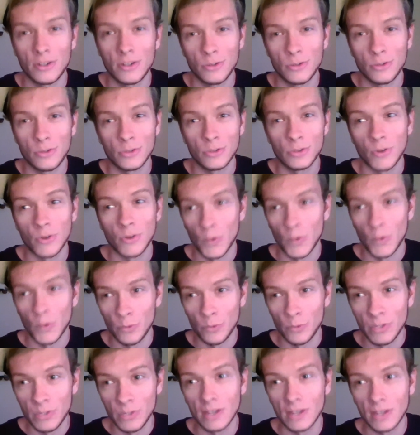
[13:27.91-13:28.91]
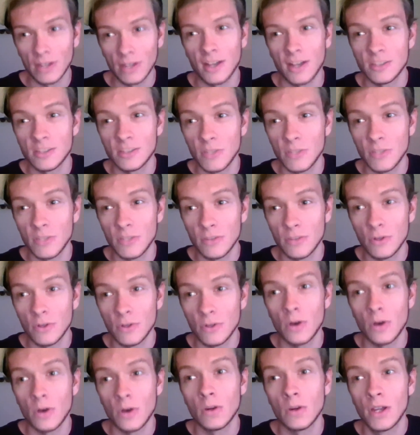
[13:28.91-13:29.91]
So it would mean a lot to me if you go
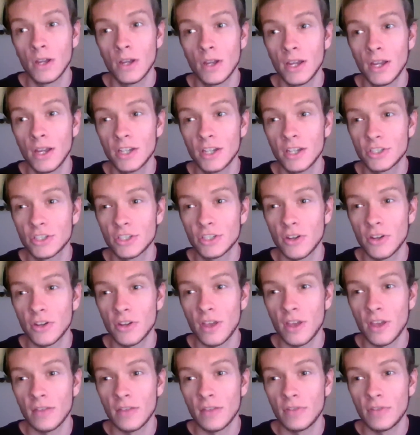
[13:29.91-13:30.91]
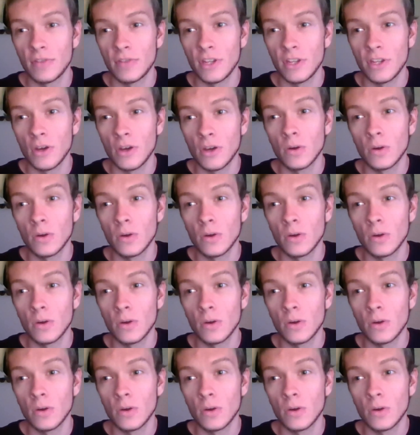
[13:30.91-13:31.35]
share that video